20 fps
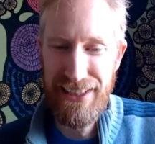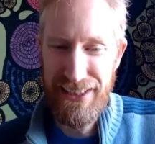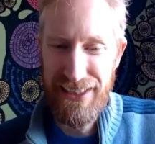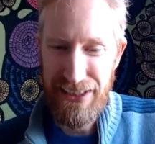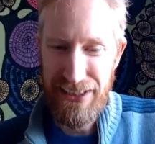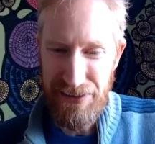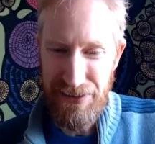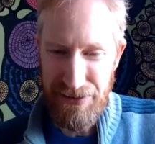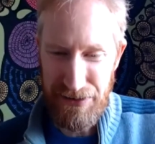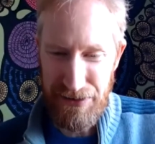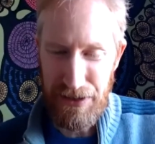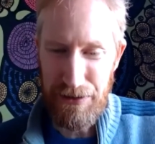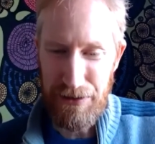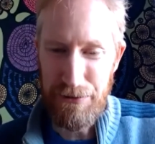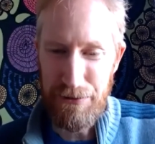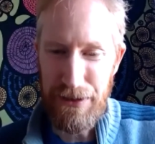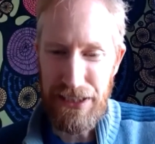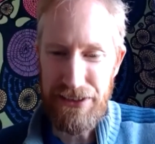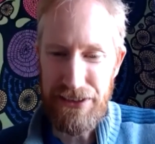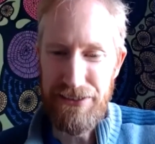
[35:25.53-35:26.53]

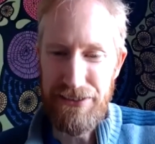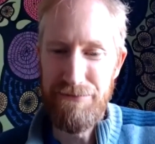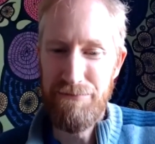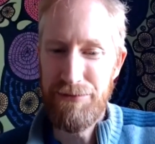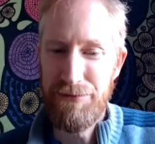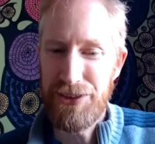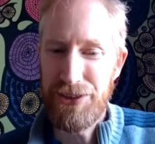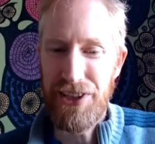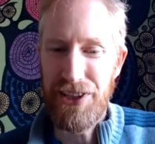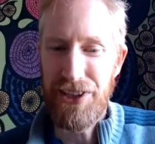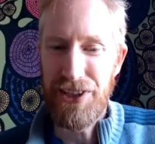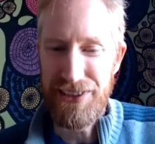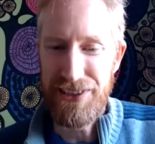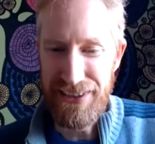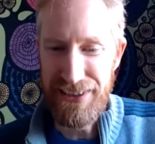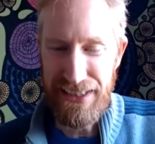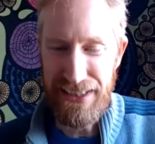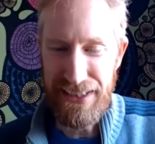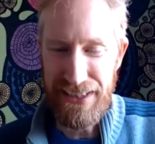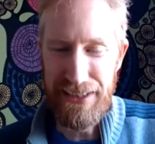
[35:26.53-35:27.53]
when start it,
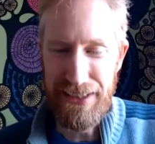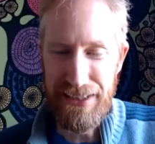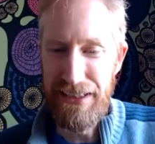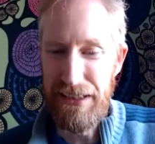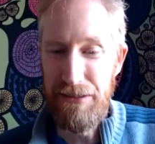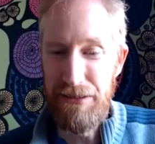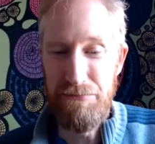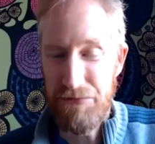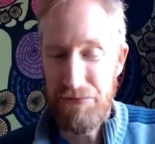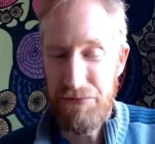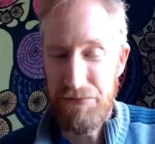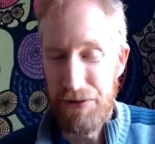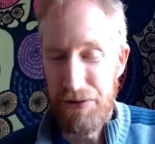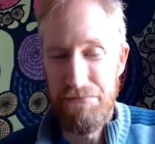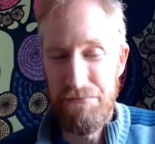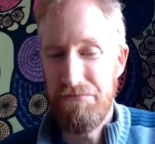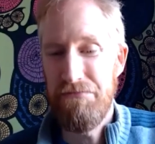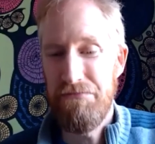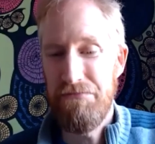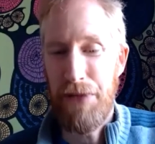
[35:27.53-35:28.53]
and you
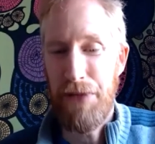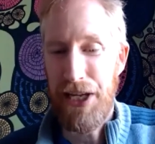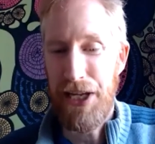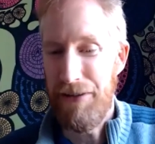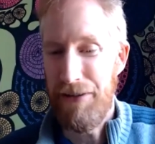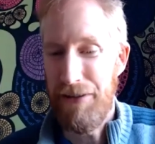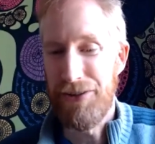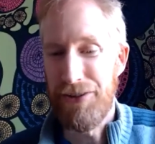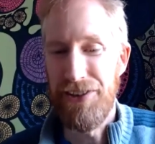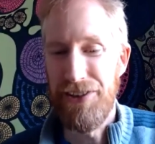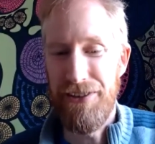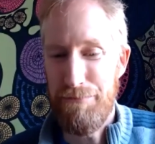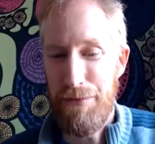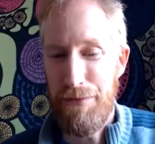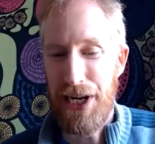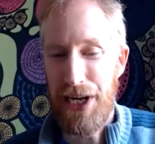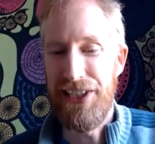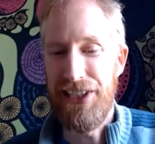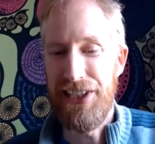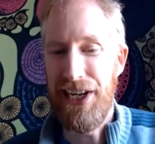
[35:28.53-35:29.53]
pay for
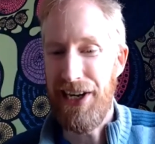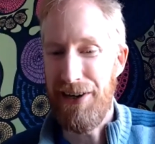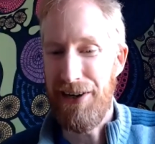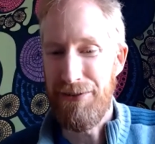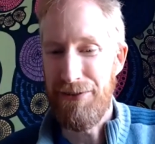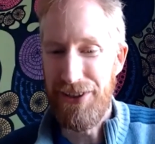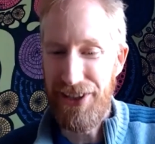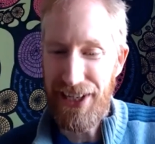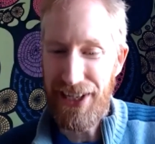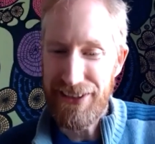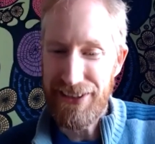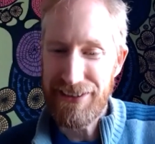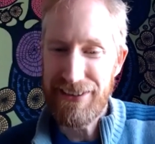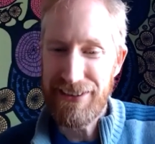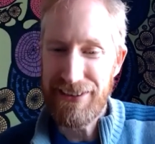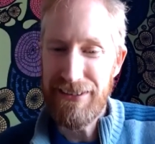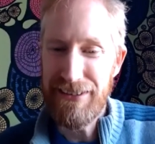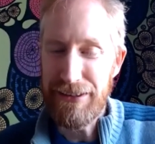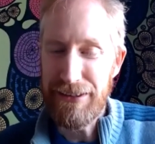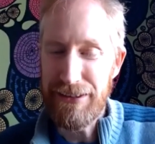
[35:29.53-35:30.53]
by the hour as
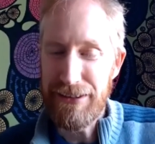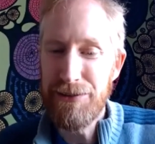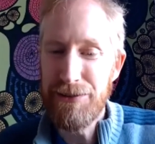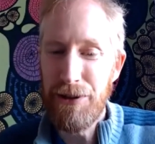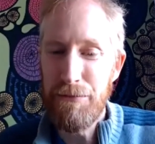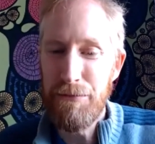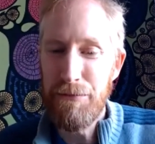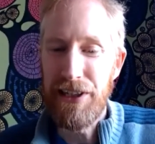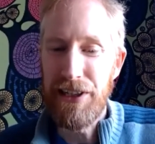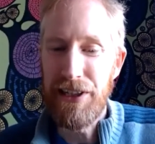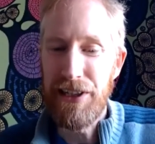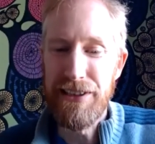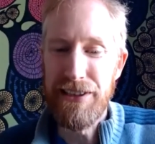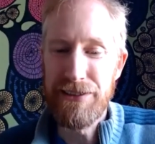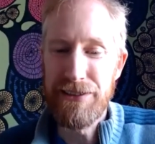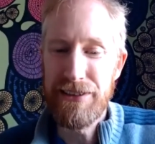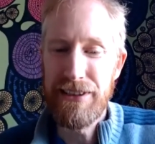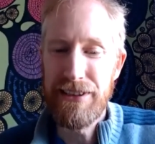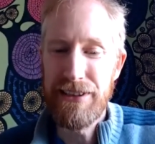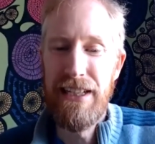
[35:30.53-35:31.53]
is normal in
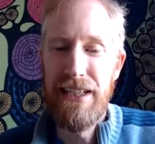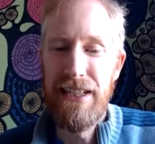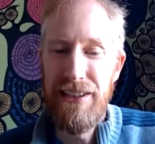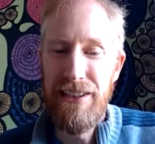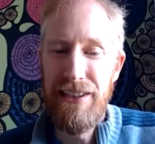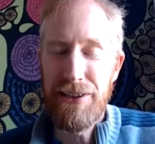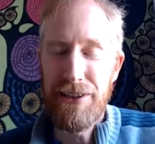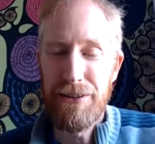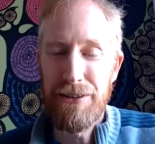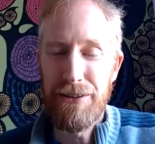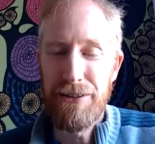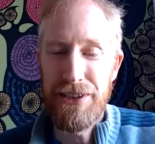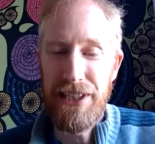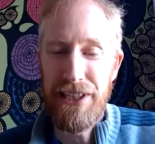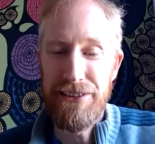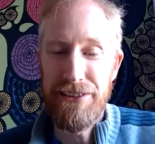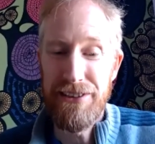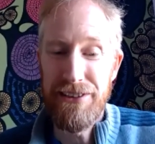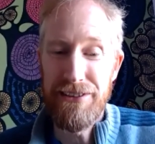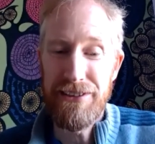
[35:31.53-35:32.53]
those
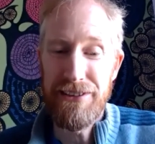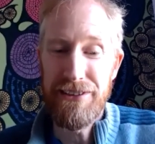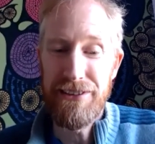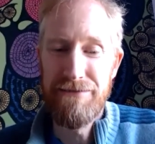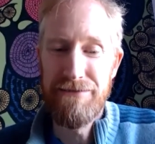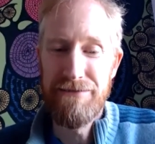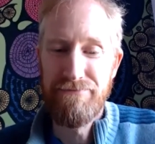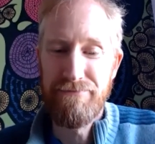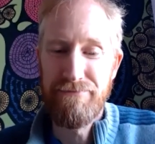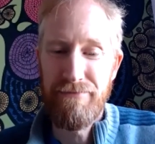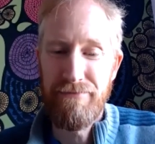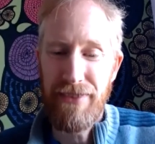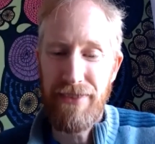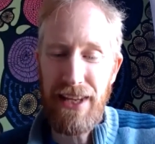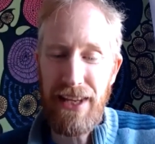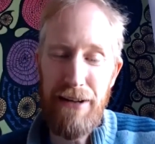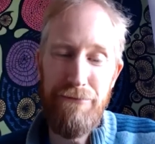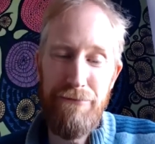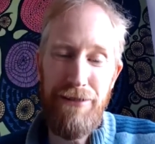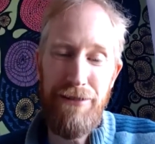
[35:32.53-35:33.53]
circumstances.
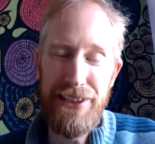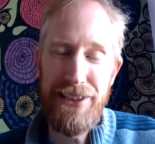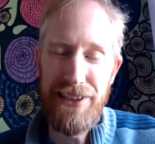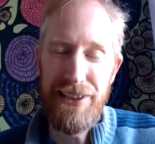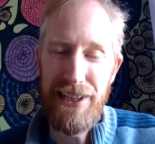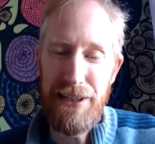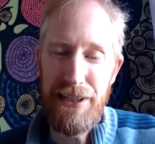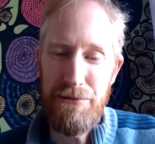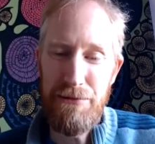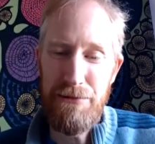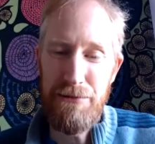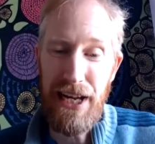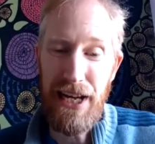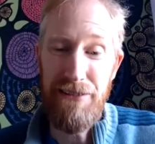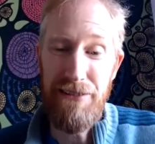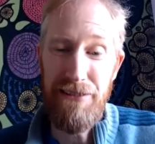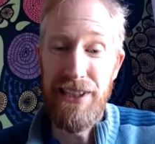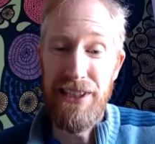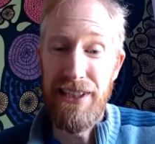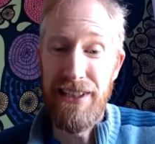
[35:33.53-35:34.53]
And finally, we have
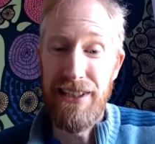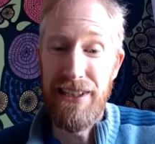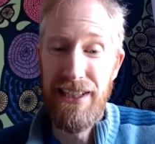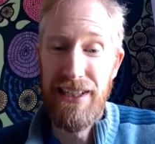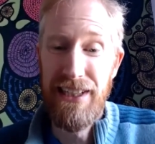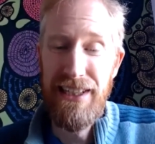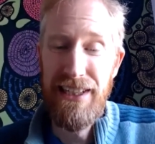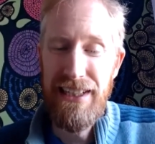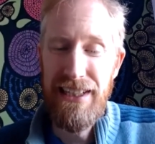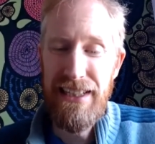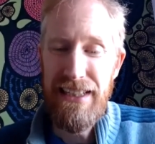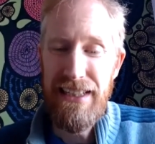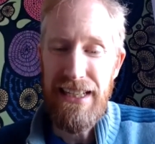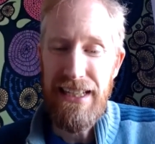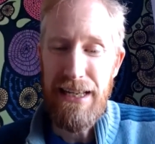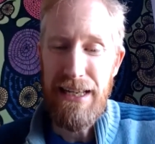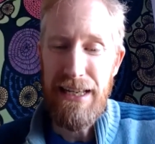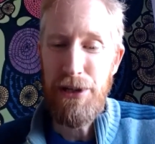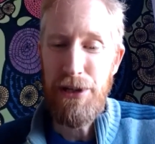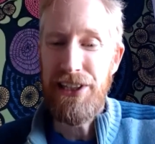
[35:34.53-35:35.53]
a
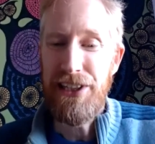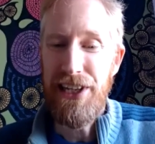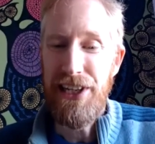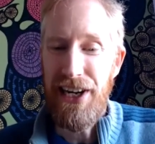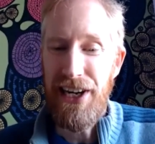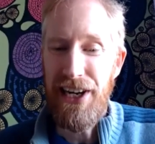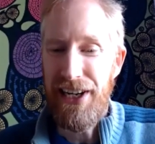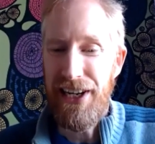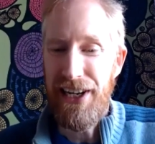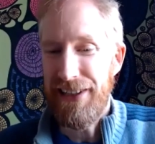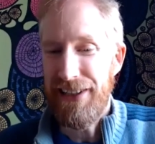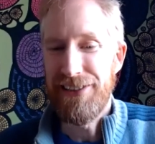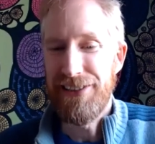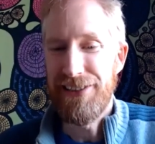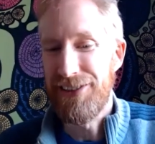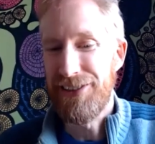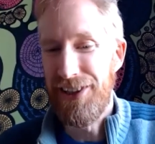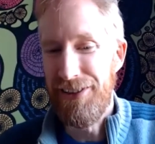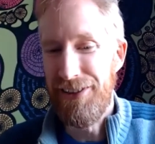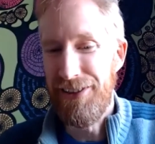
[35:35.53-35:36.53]
PKI as a
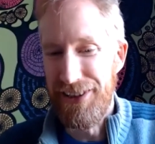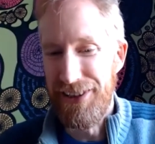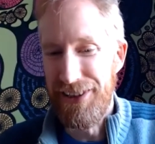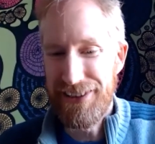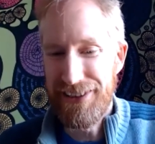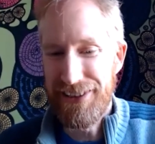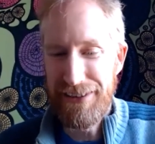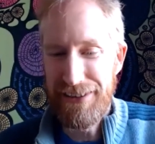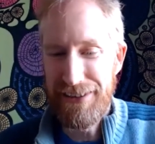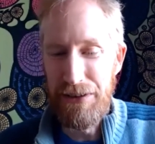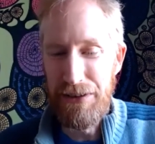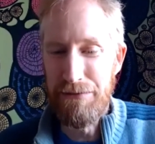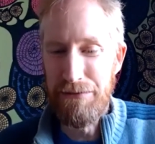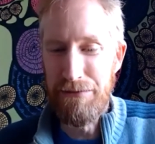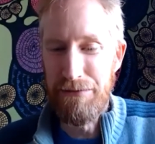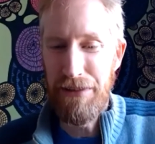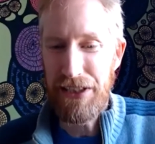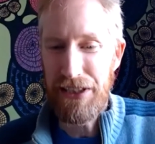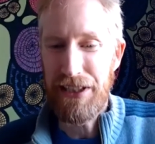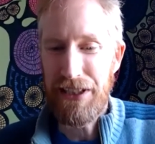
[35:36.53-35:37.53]
service, so
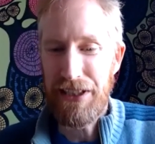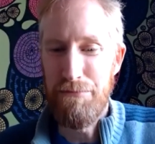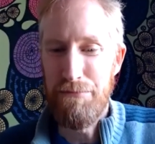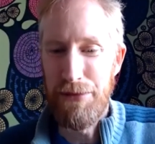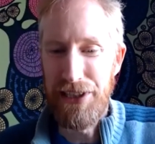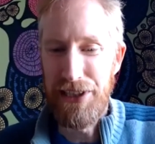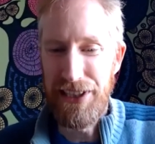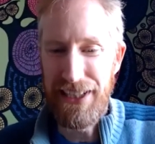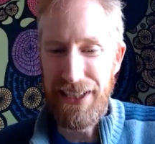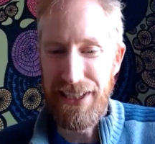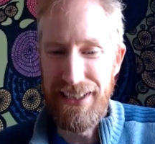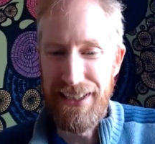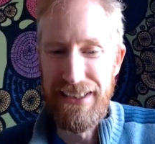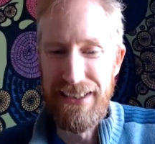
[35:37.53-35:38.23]
a company can